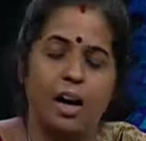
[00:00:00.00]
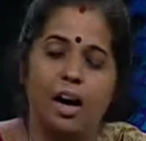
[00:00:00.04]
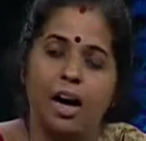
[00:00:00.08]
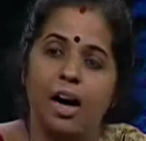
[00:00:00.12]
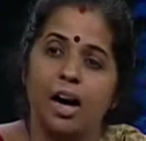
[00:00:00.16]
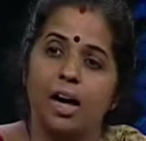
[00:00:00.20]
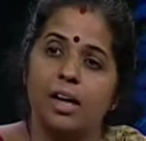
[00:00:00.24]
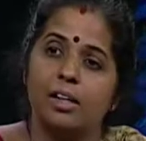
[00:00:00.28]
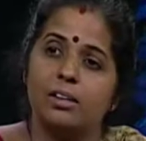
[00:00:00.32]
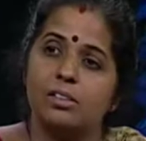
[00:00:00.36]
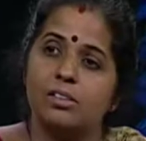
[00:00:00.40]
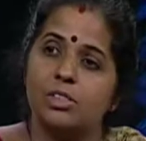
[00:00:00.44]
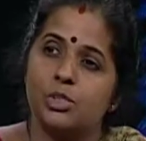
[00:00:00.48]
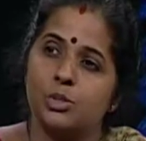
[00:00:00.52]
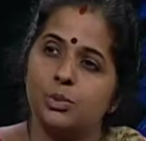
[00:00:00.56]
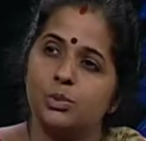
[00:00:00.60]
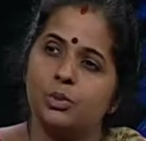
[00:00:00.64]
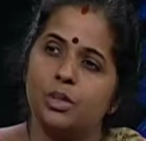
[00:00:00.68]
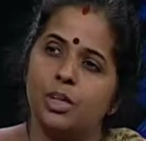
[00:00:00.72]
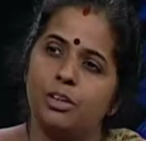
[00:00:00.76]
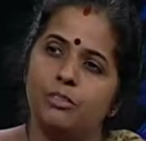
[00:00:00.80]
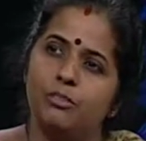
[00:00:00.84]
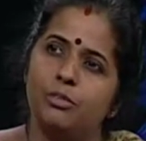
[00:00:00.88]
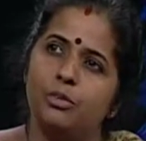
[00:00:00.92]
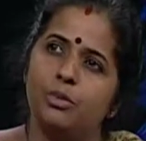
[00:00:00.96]
And so
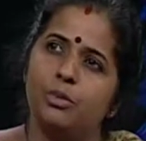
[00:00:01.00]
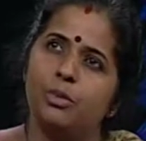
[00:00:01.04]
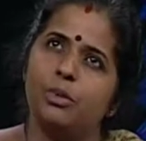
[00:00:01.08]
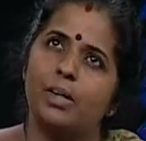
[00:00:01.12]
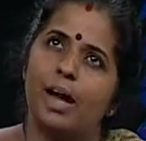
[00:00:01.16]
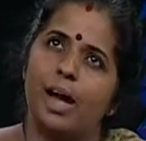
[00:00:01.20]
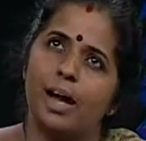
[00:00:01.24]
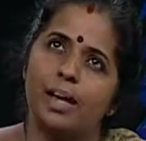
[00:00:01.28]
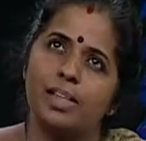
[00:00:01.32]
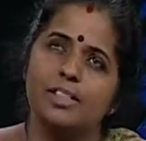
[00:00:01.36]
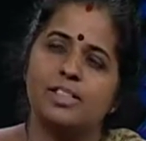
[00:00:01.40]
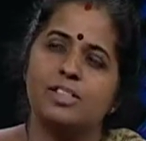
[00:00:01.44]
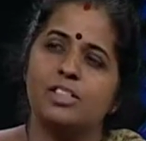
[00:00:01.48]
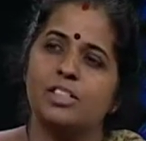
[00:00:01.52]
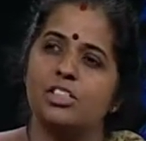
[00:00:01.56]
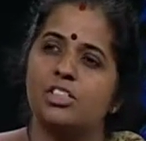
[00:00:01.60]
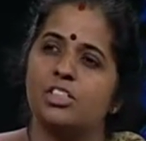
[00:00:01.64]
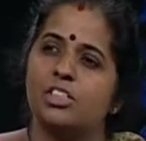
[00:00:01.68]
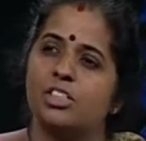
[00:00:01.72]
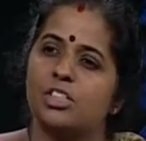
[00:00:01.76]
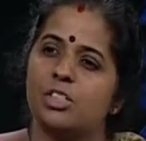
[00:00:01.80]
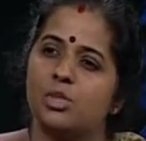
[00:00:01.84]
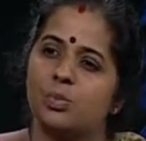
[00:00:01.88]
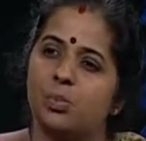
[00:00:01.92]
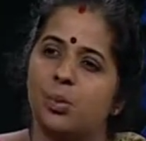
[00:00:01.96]
therefore, as
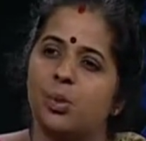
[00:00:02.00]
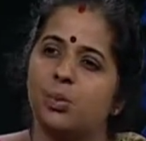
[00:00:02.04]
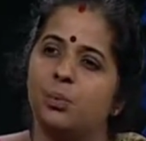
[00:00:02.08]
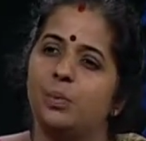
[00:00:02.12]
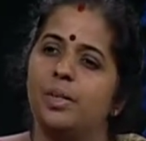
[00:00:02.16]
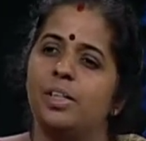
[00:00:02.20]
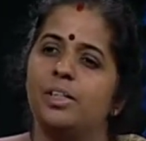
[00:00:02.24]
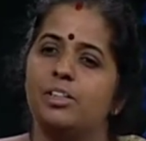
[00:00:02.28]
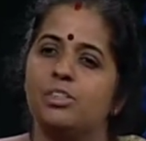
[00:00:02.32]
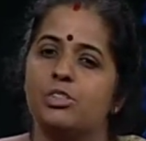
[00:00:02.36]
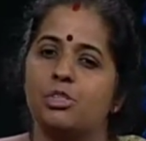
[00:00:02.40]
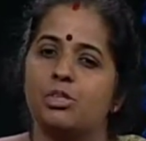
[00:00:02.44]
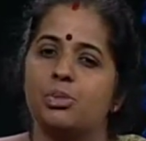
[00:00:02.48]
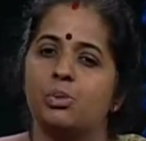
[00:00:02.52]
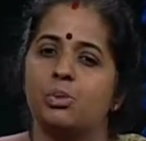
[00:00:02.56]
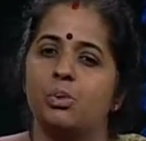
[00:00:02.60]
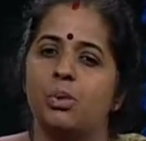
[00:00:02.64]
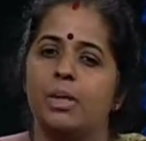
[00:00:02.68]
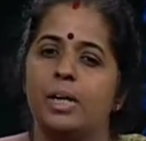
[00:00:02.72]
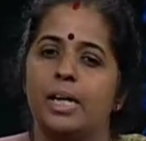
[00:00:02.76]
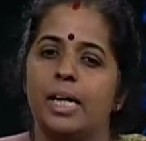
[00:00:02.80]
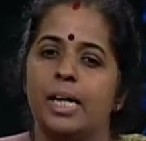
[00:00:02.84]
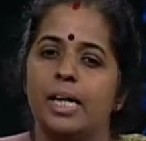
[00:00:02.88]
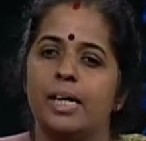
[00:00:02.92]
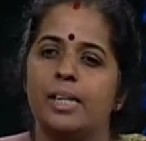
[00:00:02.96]
teachers, what we can do
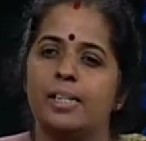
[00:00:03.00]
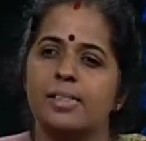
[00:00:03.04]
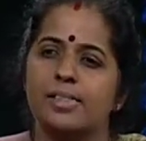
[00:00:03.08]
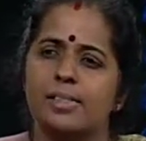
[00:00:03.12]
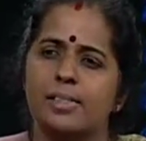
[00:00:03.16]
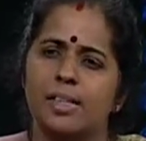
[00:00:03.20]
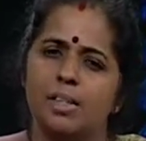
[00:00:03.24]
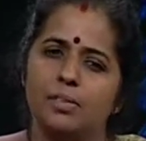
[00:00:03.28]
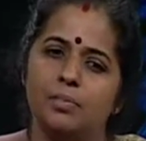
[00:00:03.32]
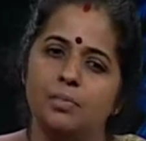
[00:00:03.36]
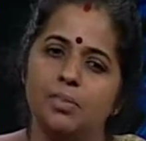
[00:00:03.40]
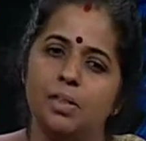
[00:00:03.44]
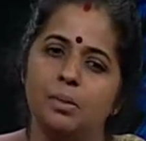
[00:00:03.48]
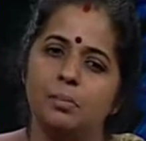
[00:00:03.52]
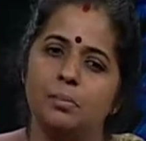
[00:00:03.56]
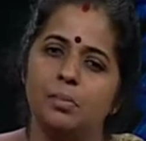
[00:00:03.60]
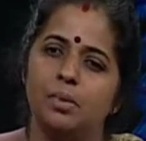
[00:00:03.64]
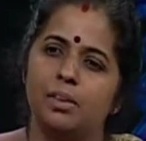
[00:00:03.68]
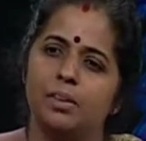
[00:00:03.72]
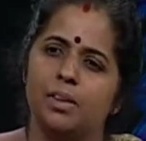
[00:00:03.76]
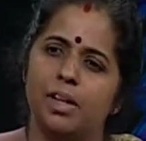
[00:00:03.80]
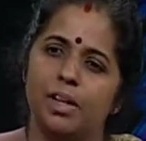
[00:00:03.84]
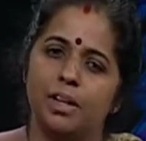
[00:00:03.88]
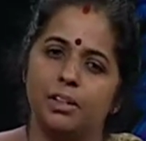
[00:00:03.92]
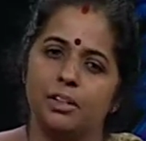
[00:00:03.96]
is give them
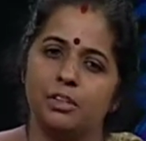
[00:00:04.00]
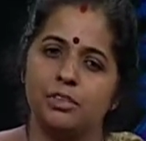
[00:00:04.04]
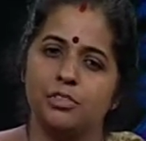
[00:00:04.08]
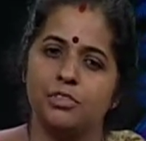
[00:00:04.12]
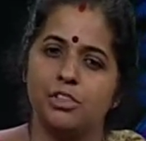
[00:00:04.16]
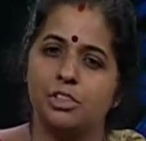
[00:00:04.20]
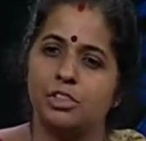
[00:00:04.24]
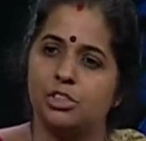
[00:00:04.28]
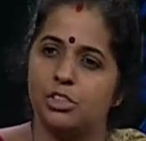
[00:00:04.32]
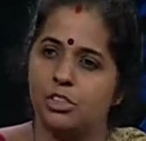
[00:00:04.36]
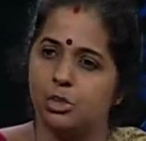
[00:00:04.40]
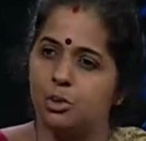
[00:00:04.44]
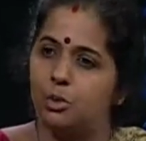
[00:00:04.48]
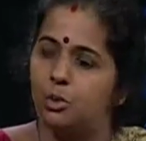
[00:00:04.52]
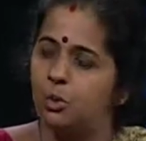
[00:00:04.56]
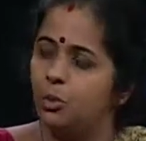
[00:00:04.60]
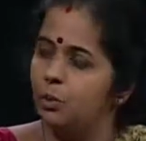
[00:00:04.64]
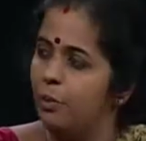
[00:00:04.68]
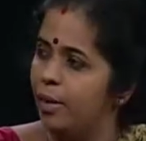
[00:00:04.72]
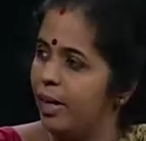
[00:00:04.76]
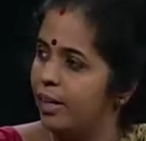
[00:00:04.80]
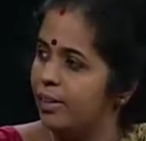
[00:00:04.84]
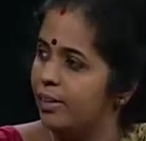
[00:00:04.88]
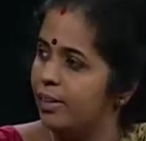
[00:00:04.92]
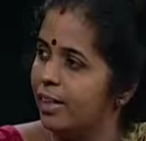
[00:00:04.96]
a kind of schedule
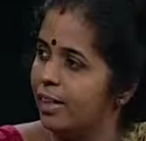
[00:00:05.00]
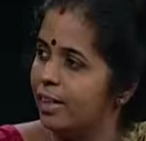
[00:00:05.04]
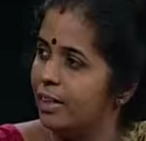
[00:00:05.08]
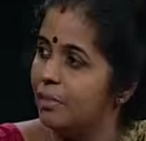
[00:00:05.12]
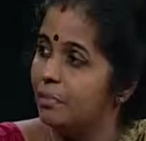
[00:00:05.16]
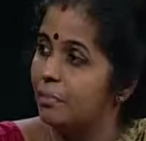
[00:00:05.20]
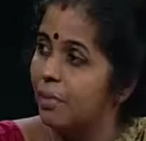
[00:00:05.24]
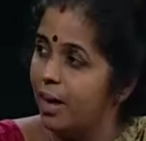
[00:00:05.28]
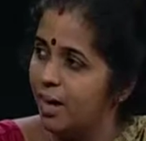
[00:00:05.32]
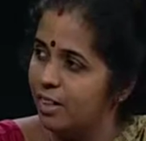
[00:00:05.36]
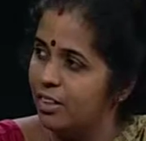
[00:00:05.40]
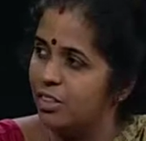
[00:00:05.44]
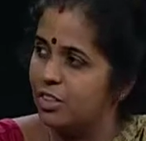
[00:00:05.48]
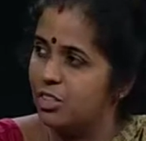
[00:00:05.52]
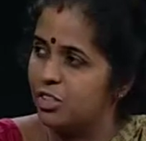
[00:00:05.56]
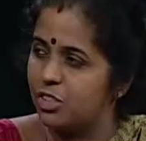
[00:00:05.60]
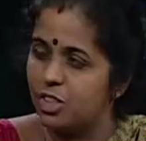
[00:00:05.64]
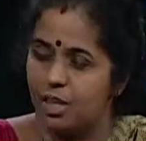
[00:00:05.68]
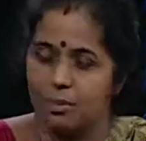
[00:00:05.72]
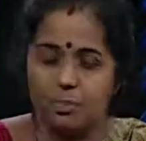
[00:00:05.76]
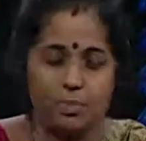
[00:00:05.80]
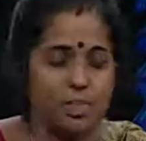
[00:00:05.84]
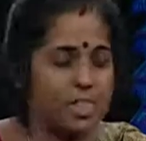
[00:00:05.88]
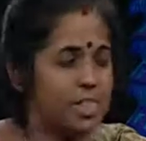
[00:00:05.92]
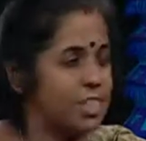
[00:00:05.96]
where they can manage
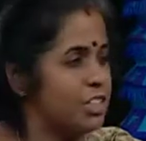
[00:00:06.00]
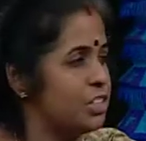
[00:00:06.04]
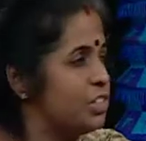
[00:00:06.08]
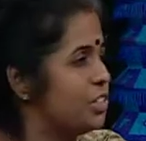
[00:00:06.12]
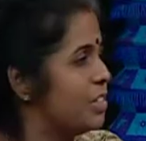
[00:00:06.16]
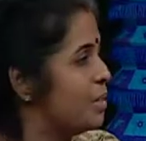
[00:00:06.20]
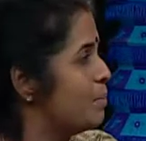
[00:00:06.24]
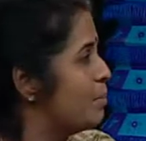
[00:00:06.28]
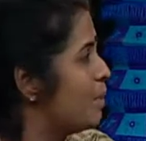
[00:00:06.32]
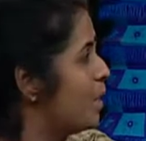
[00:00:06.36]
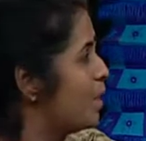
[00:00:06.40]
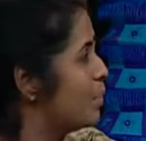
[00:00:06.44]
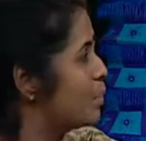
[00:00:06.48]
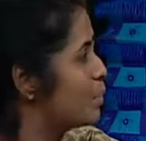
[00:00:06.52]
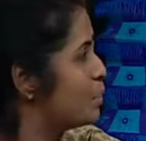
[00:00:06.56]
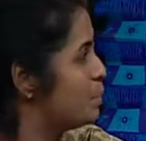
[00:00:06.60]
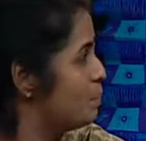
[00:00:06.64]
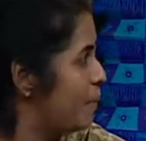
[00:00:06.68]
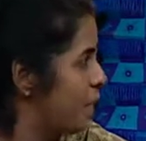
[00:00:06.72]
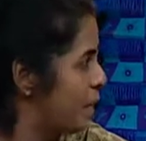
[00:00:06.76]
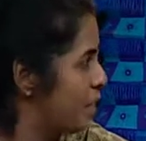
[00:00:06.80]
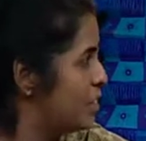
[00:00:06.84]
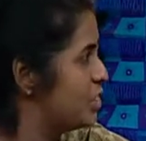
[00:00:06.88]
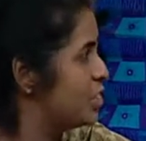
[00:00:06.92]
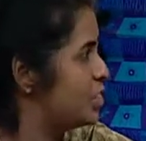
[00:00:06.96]
time, teach them how to
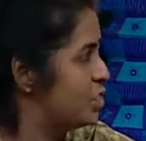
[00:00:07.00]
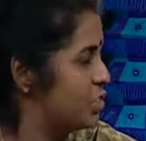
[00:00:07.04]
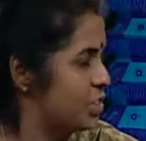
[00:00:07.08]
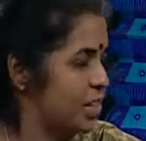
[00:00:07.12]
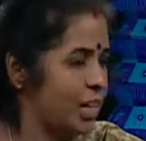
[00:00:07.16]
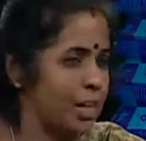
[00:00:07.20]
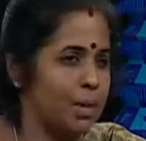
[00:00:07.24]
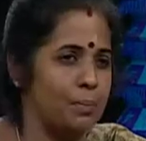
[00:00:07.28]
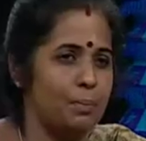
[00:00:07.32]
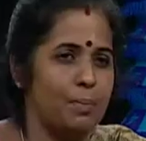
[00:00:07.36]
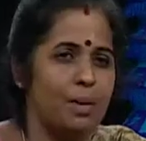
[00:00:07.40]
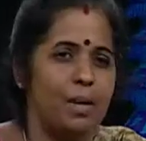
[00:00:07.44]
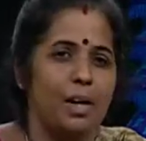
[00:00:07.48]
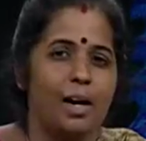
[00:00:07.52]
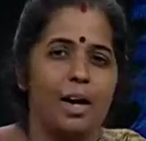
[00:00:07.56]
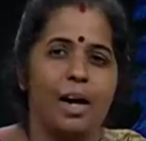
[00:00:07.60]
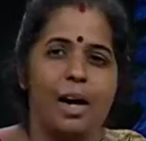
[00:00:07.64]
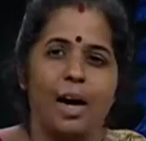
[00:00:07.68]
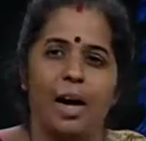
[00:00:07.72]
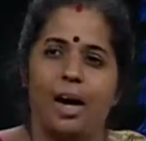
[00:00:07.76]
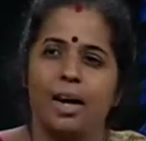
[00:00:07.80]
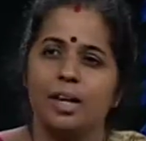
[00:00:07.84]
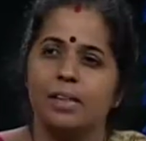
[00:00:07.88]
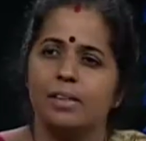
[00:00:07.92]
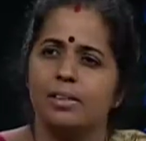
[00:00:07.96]
manage time,
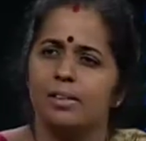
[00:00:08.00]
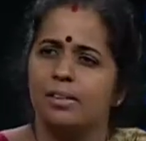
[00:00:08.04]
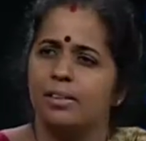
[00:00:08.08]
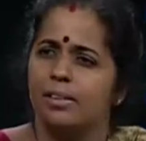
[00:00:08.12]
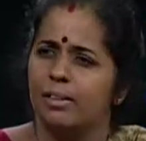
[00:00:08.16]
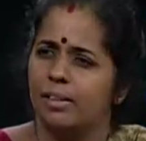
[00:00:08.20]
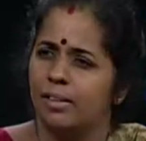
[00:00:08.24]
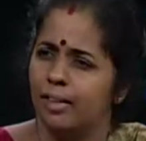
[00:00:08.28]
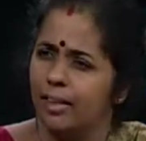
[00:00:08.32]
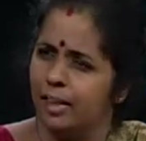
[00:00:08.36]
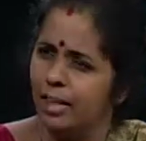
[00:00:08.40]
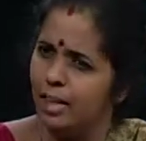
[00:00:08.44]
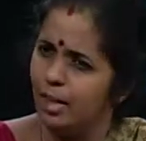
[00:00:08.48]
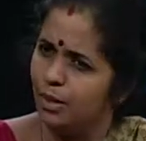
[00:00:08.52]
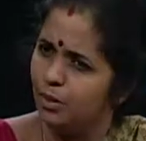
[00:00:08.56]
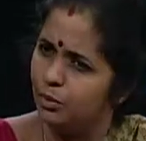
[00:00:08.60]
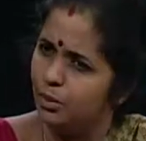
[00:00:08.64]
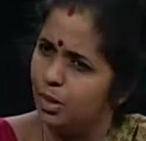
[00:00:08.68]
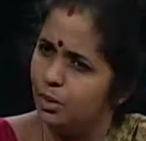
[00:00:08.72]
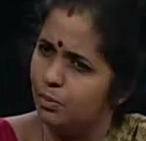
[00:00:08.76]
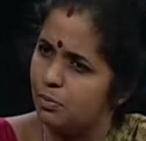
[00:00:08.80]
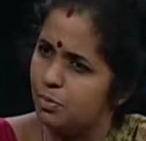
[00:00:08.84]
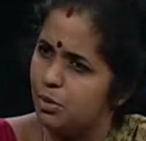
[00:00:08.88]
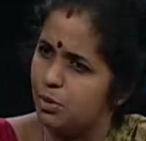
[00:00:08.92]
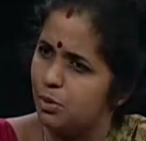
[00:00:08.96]
and allow
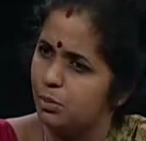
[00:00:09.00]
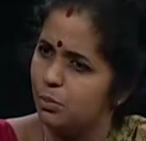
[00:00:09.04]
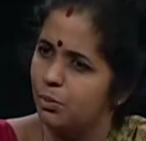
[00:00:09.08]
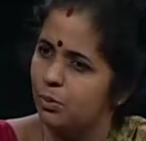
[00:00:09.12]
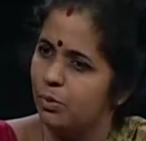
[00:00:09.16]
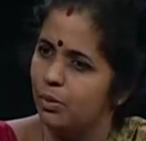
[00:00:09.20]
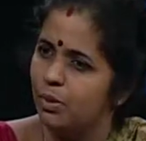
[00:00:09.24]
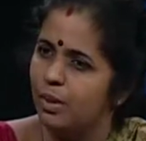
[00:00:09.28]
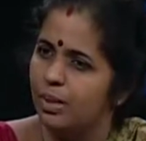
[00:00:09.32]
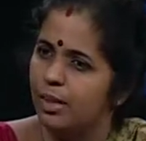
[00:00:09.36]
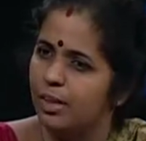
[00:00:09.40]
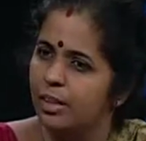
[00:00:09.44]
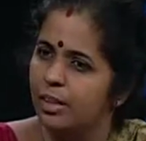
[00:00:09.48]
them to,